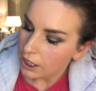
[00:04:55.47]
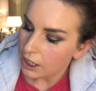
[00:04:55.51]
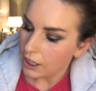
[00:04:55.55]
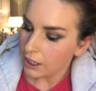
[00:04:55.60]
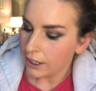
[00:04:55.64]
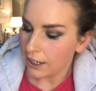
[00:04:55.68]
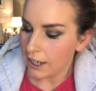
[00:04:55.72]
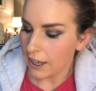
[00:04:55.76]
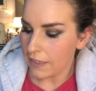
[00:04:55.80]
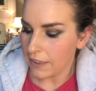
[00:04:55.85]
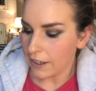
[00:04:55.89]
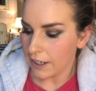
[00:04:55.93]

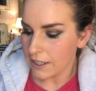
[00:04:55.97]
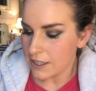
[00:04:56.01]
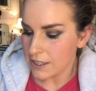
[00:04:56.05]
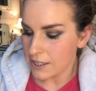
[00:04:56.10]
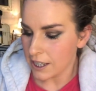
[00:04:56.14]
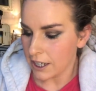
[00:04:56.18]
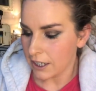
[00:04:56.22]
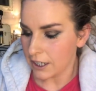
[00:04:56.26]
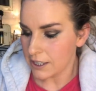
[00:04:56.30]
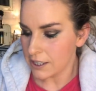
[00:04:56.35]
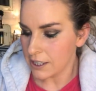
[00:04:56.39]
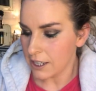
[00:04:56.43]
I'll get that
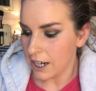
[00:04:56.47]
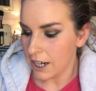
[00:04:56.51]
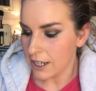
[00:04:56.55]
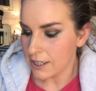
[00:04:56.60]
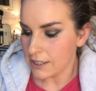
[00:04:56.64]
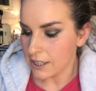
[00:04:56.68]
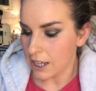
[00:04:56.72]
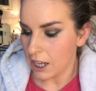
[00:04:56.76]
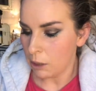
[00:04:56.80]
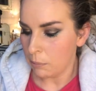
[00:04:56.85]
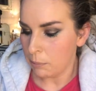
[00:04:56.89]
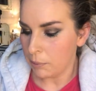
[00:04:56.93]

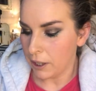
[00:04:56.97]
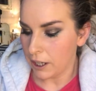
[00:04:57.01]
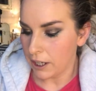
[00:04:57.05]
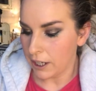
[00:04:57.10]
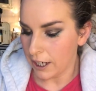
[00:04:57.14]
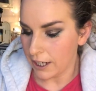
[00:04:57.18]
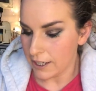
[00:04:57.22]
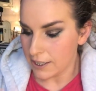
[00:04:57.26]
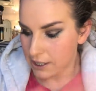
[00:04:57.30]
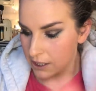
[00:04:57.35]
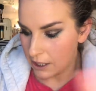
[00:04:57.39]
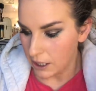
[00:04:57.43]
sanitized. That'll be a
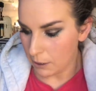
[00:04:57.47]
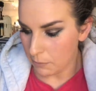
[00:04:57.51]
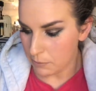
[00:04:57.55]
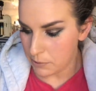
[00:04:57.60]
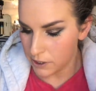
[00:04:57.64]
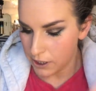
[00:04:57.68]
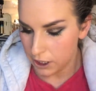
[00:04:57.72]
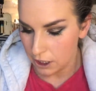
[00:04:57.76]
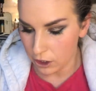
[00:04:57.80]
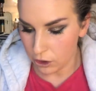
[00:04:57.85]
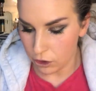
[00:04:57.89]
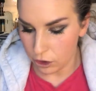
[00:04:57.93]
nice
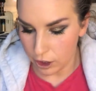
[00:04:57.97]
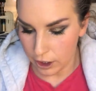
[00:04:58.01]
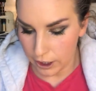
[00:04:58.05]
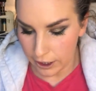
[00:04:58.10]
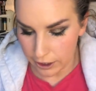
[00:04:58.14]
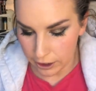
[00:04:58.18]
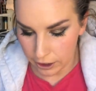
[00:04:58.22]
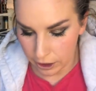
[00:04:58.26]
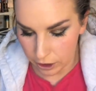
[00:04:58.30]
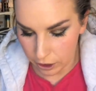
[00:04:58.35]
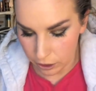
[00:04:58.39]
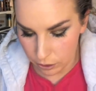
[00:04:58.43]
lipstick
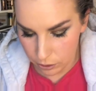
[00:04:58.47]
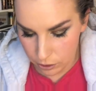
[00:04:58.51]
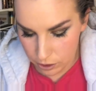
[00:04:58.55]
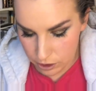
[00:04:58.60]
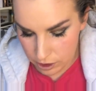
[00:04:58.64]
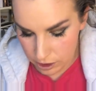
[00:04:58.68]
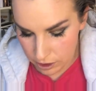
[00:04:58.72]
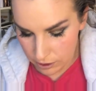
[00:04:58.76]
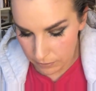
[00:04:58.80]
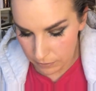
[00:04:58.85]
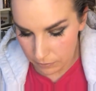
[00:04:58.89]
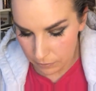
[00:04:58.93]
colour to
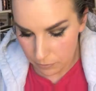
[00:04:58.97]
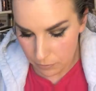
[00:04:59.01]
use.